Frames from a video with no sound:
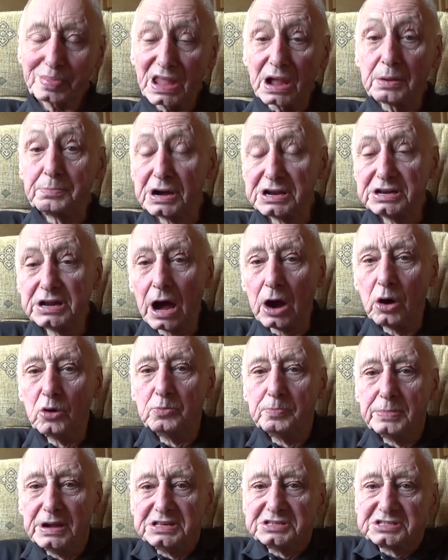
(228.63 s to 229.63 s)
But no,
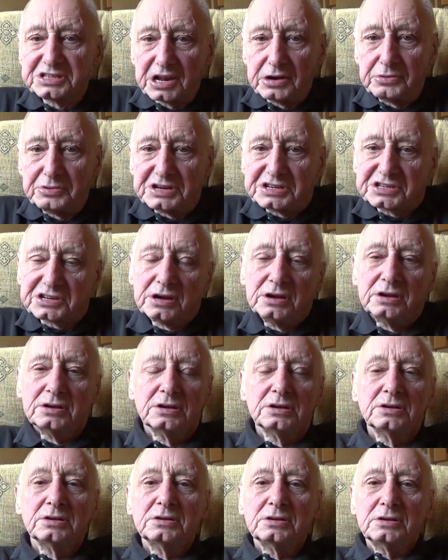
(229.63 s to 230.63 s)
being serious,
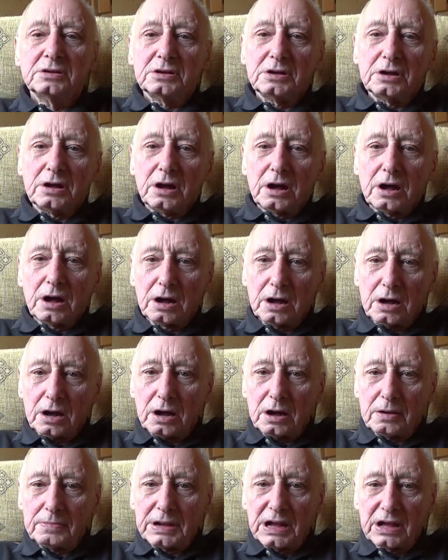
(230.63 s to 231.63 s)

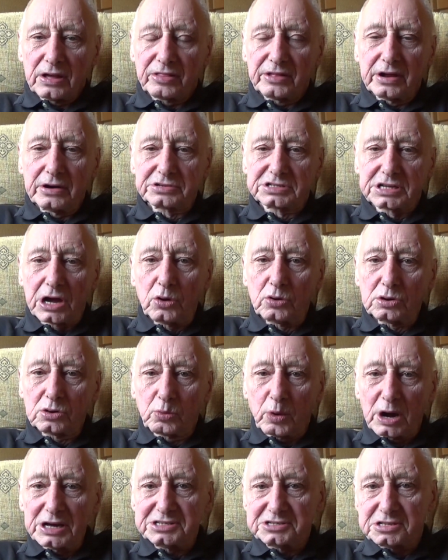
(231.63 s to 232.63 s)
they're a total
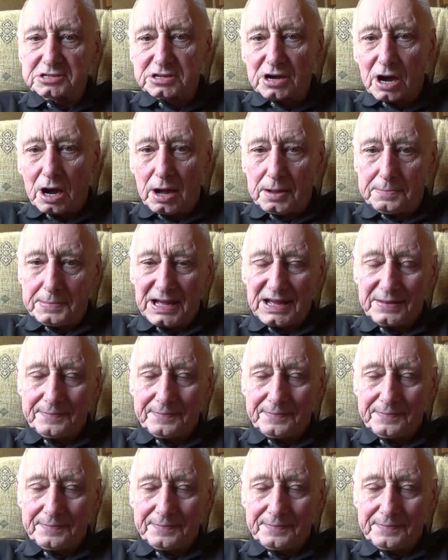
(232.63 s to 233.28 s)
waste of time,